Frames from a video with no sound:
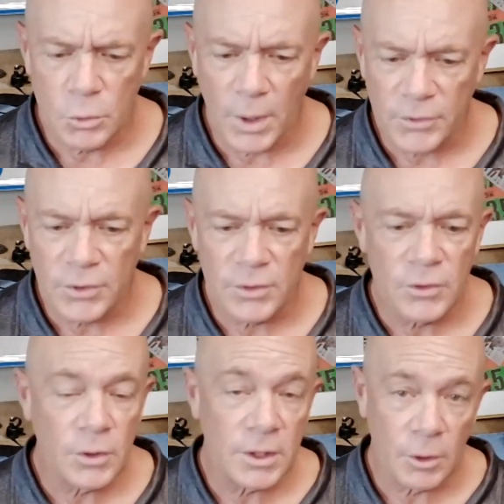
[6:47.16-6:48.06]

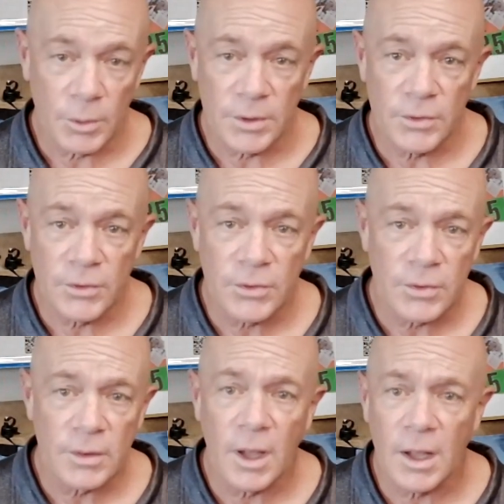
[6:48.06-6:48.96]
questions, you can
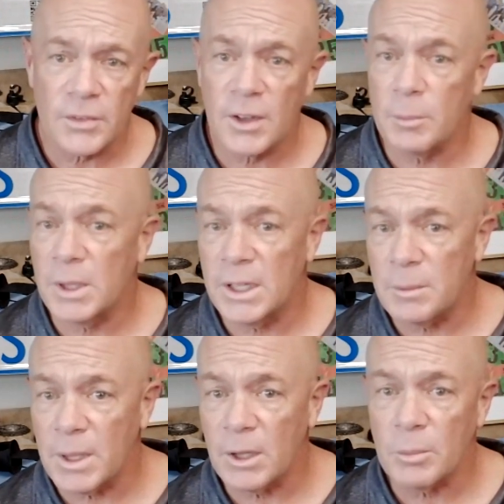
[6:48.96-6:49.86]
always send me an
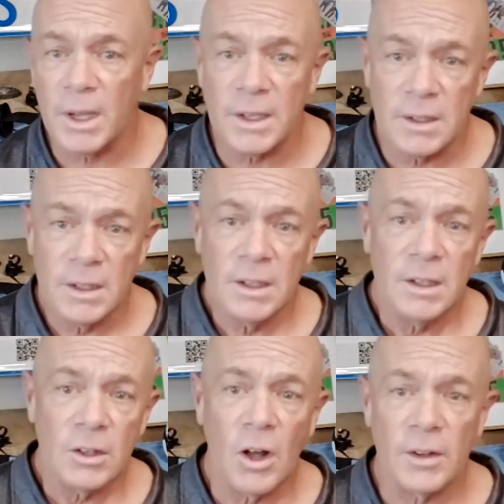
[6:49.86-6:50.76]
email. My
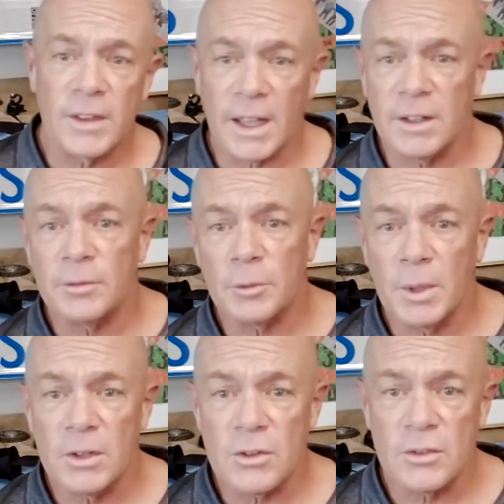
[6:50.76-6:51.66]
contact
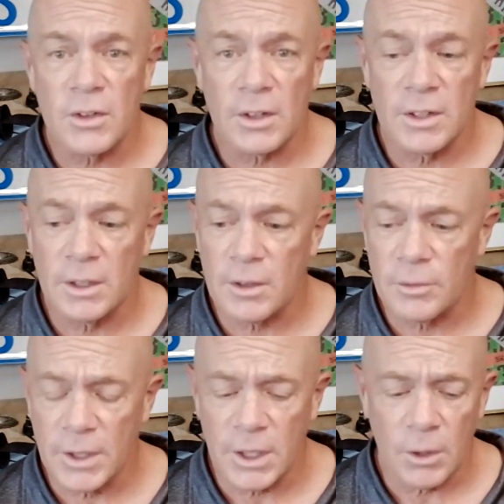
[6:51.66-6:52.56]
information is at the end of the
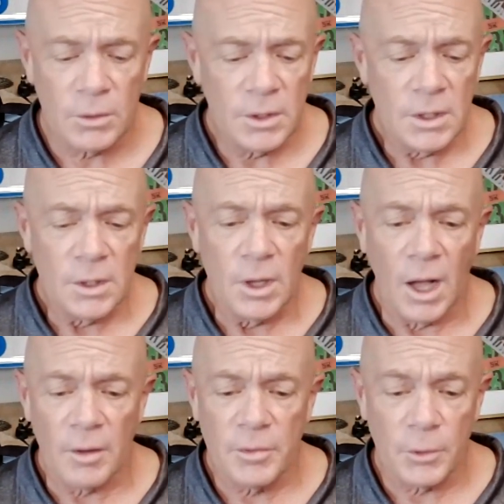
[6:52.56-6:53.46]
video.
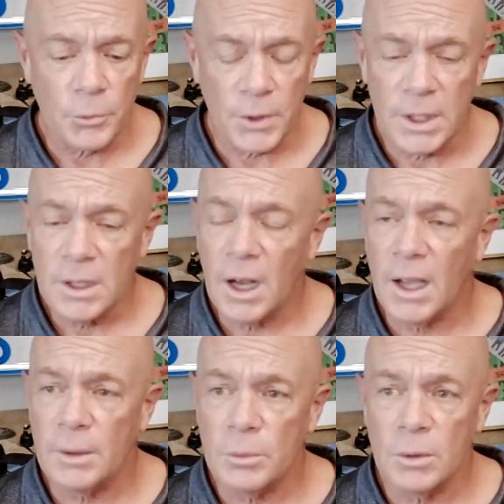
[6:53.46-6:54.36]
Feel free.
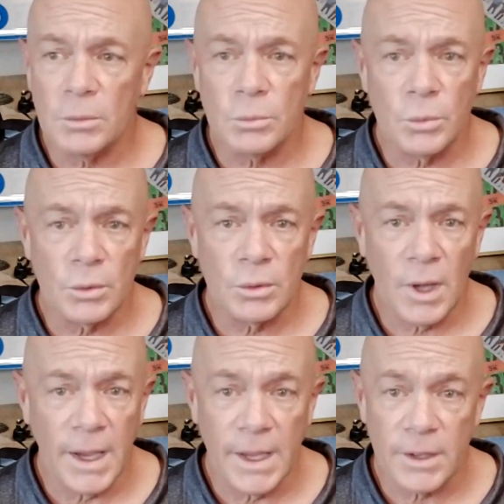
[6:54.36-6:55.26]
I will
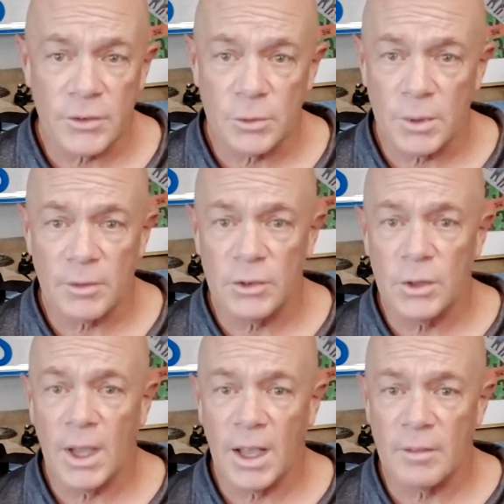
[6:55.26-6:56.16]
answer whatever
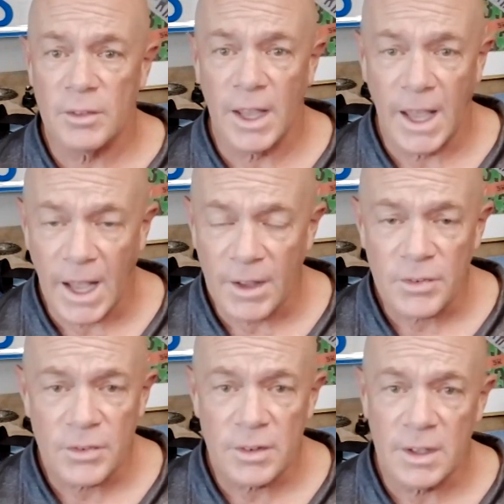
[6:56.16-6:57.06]
you have to
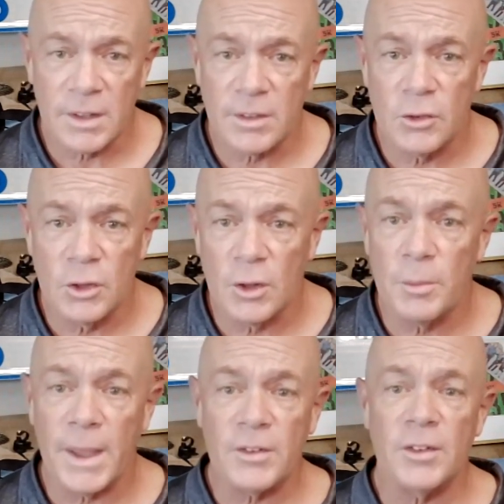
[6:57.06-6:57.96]
ask to
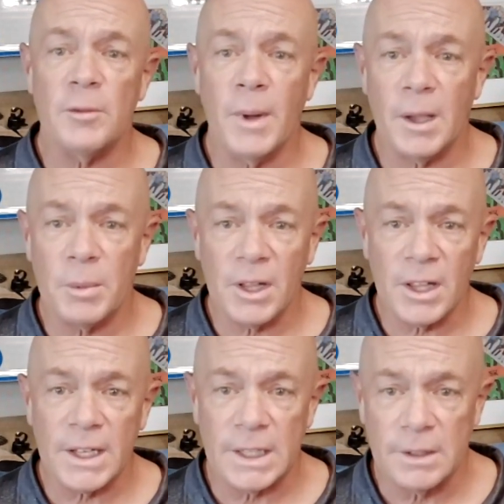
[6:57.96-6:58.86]
the best of my
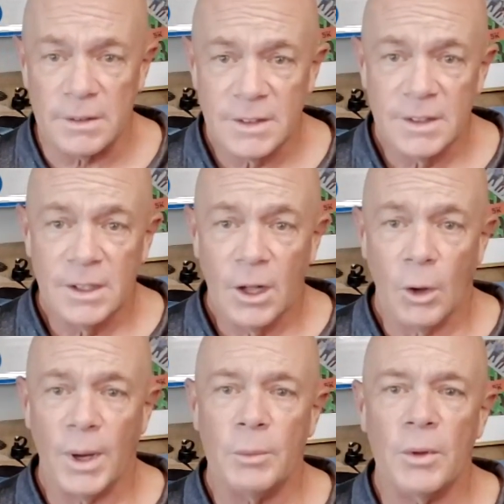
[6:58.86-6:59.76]
ability.
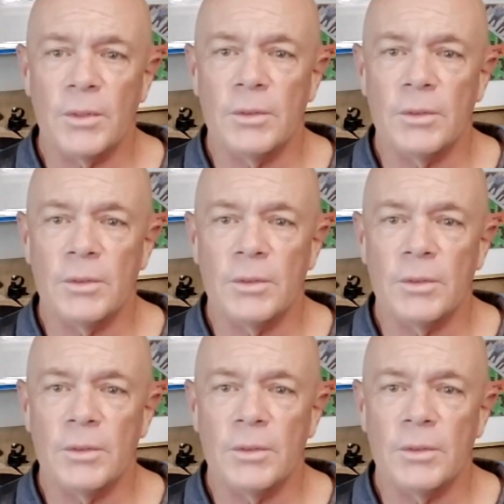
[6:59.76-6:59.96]
All right,